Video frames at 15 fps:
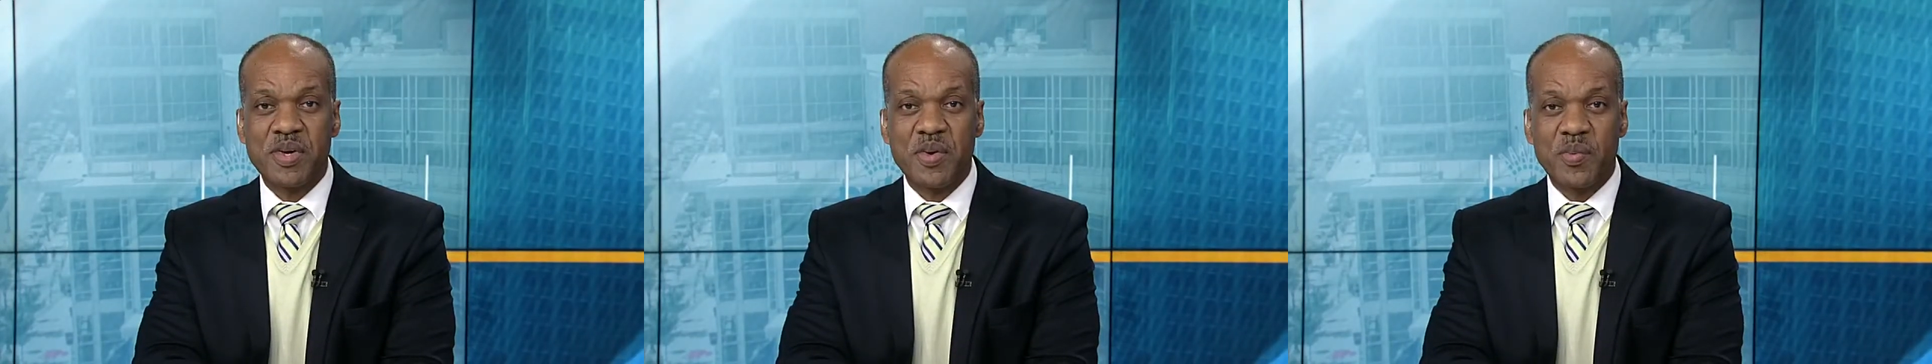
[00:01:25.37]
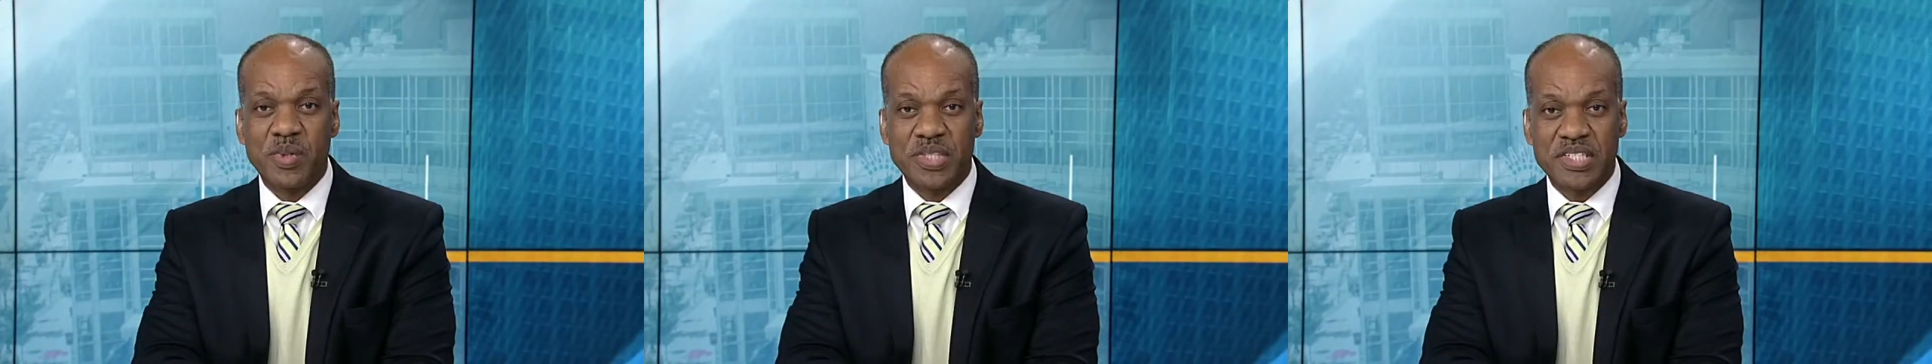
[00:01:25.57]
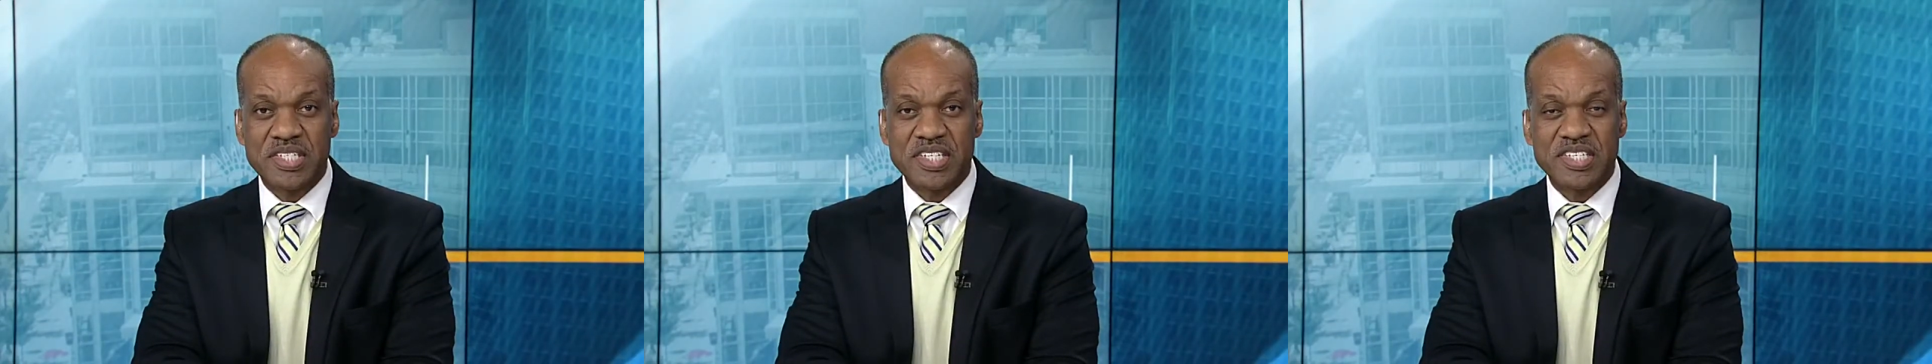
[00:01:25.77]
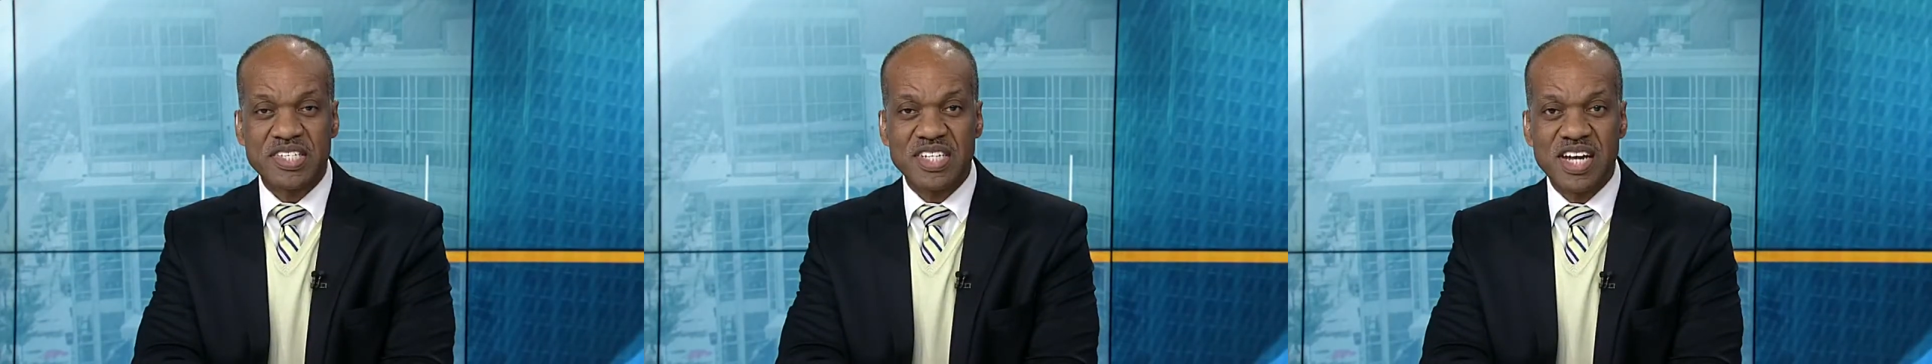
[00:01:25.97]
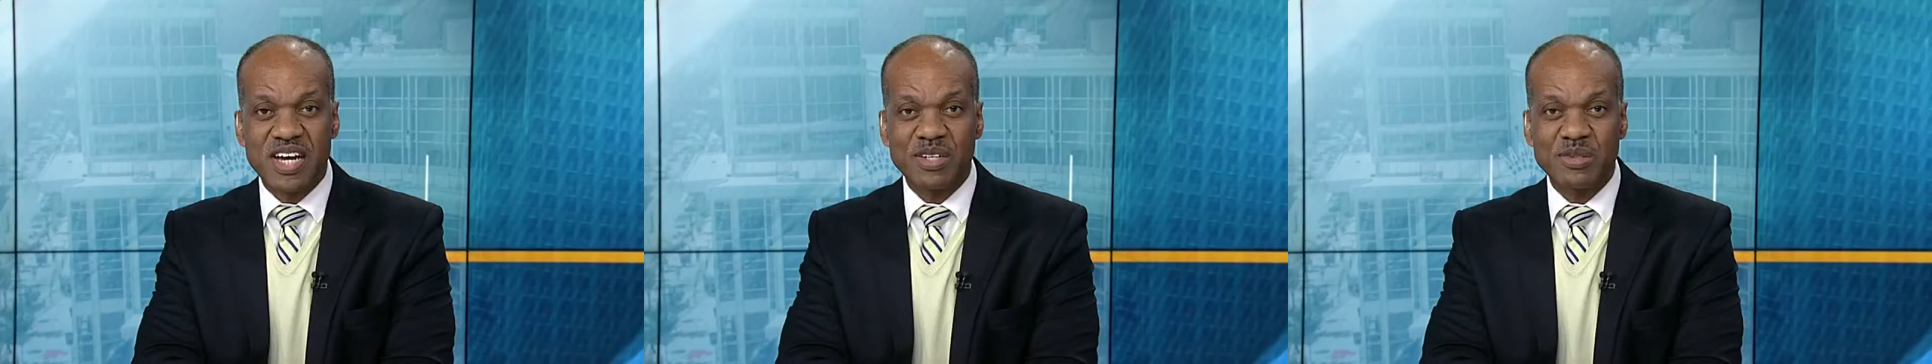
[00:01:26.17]
With the
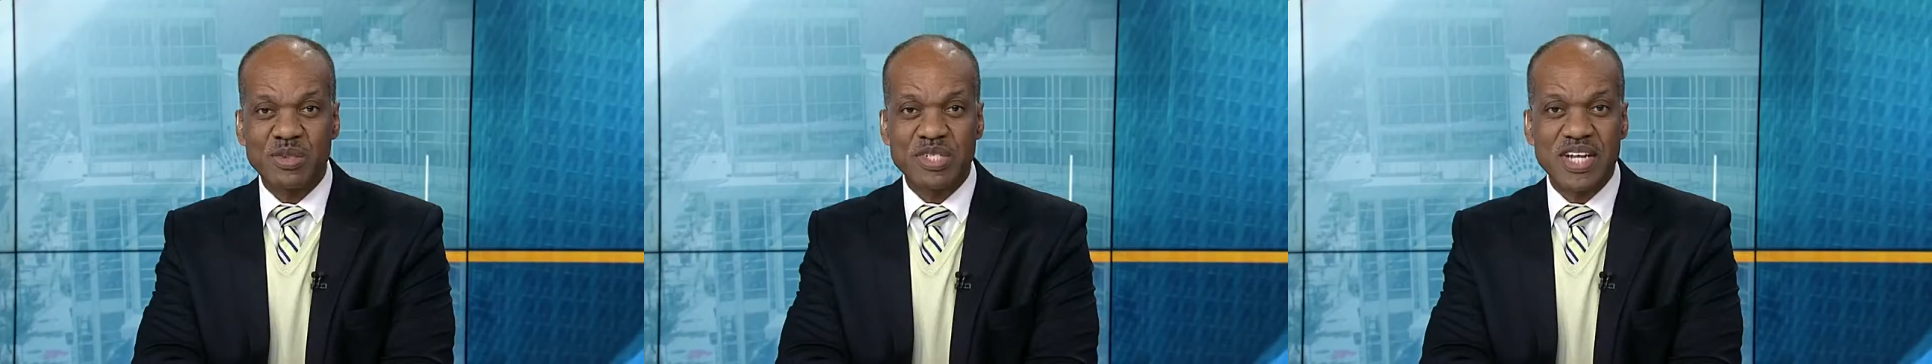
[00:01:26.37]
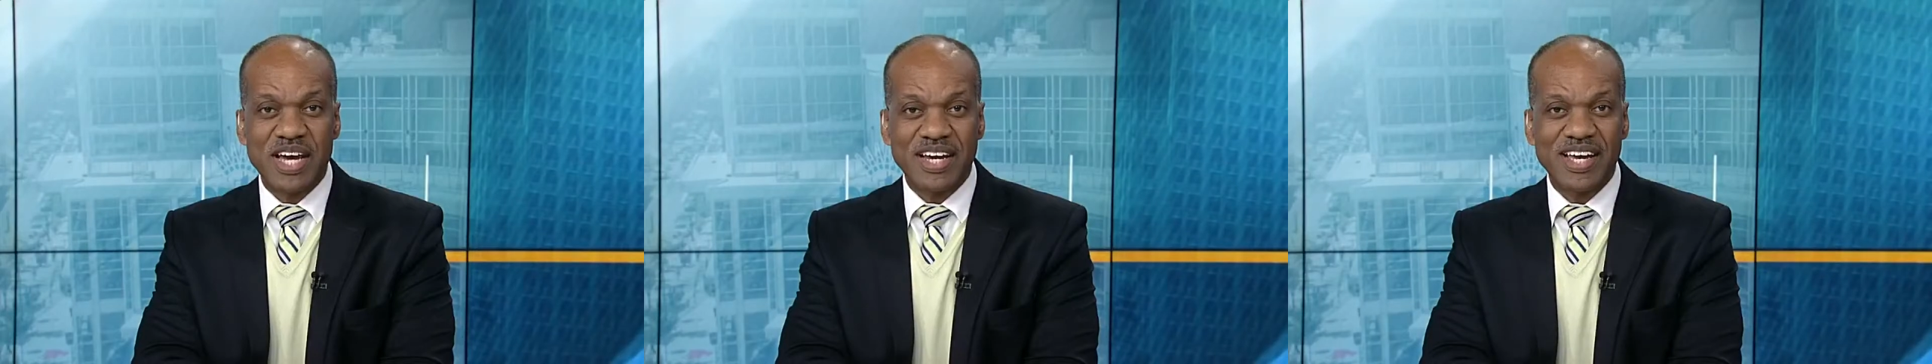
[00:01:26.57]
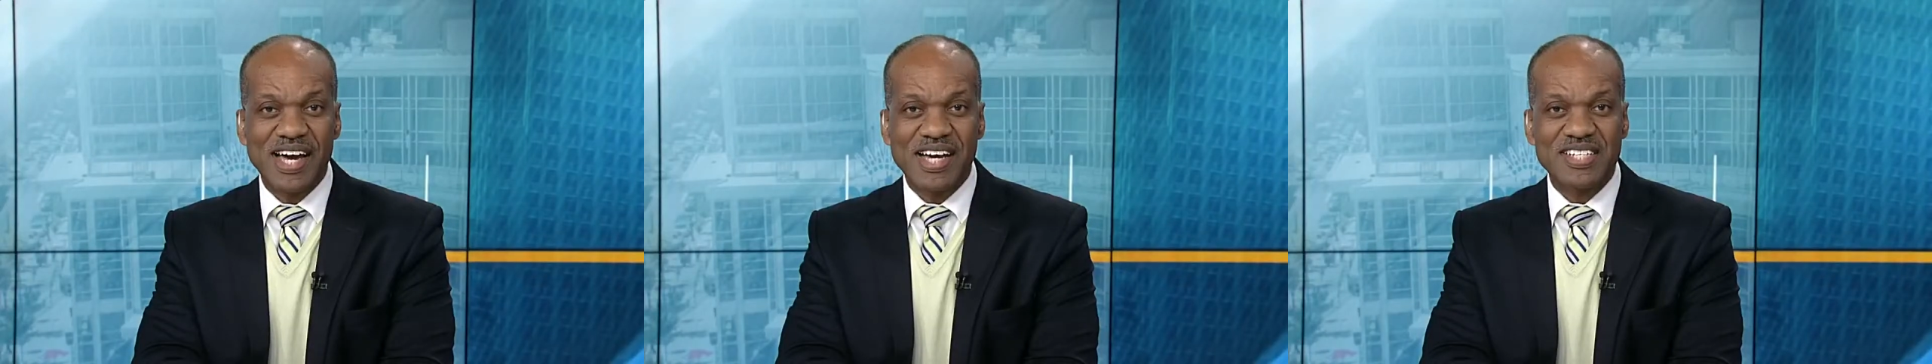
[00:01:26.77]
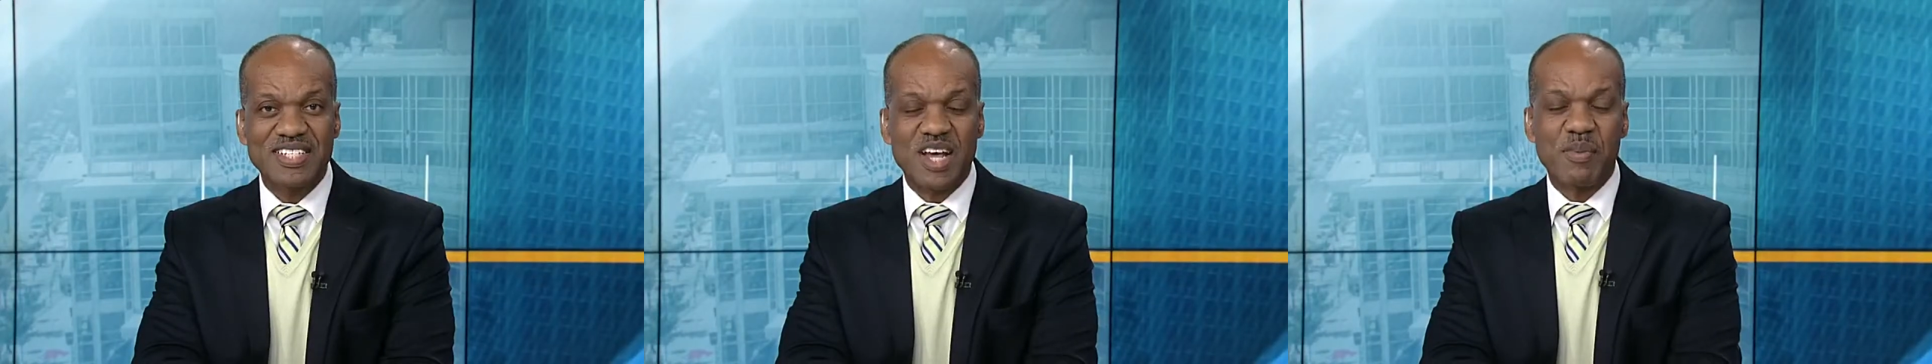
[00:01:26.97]
69 News Netcast,